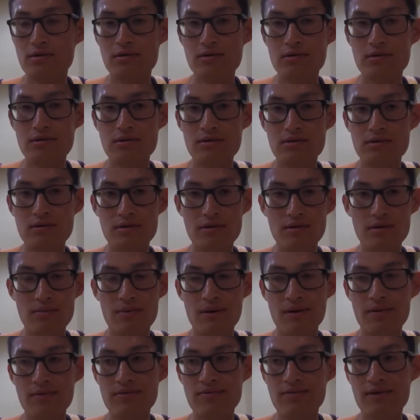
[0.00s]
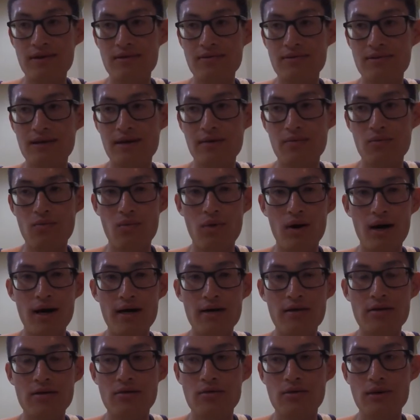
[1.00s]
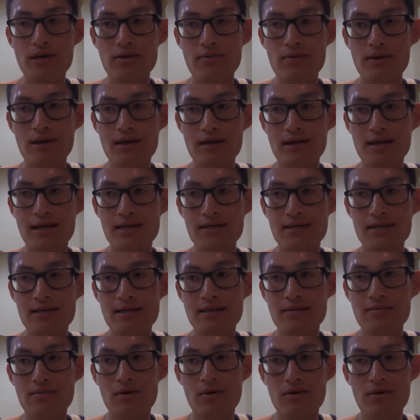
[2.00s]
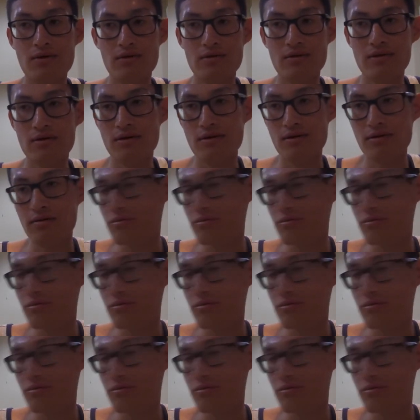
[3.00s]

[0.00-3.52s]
So the purpose of the video is like why you don't want to wear glass anymore. So